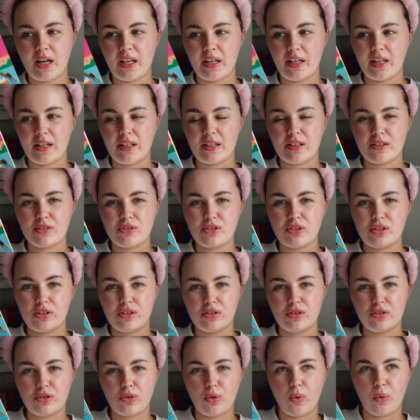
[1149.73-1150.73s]
and like she's
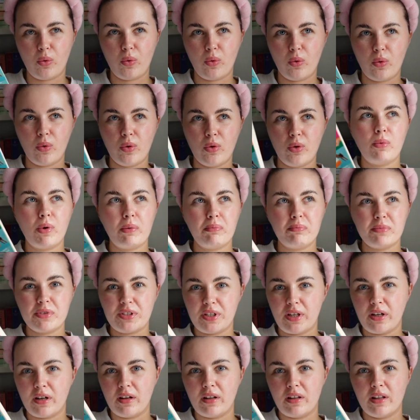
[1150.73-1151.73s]
so
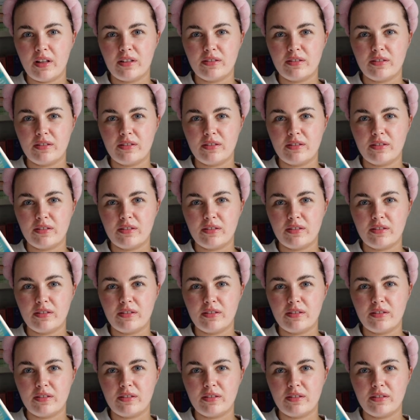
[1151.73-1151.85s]
whimsical